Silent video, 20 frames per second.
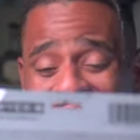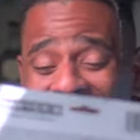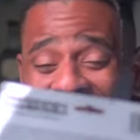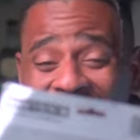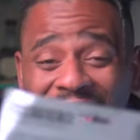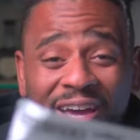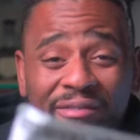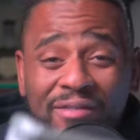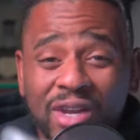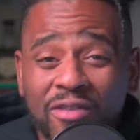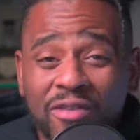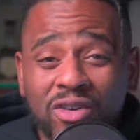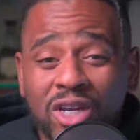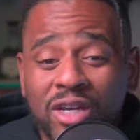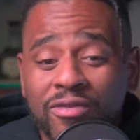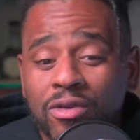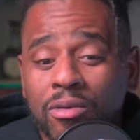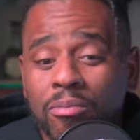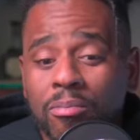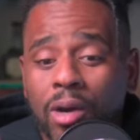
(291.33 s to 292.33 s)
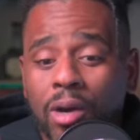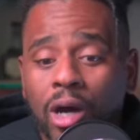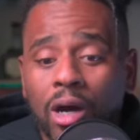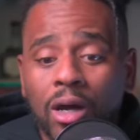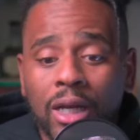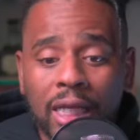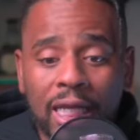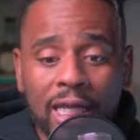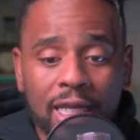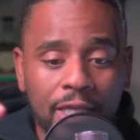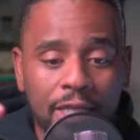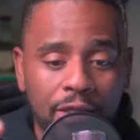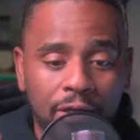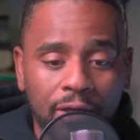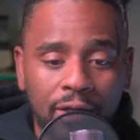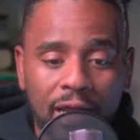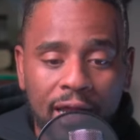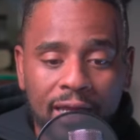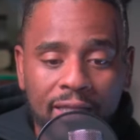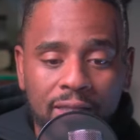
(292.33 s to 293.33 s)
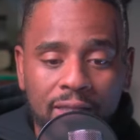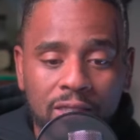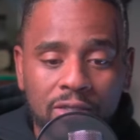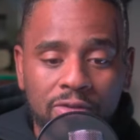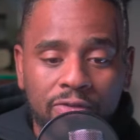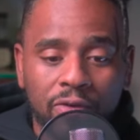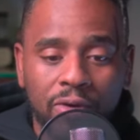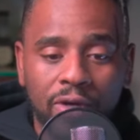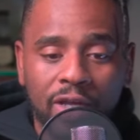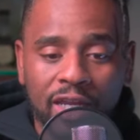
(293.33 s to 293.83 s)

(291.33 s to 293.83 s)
And I've never even bought anything like this for